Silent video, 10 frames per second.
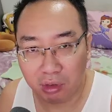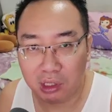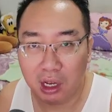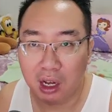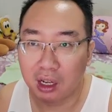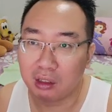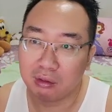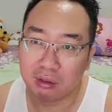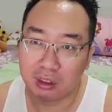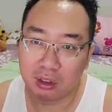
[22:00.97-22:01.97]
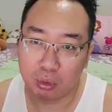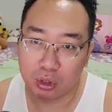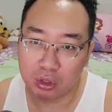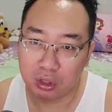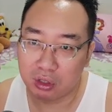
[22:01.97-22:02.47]
card,
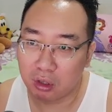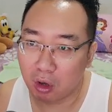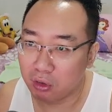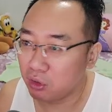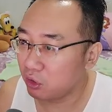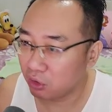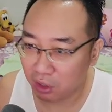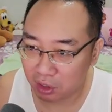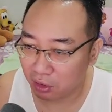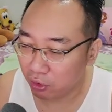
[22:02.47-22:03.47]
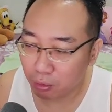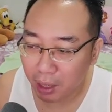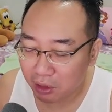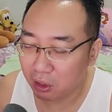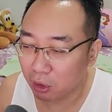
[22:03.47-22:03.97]
which is launched just a few
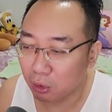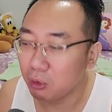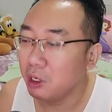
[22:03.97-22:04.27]
months ago,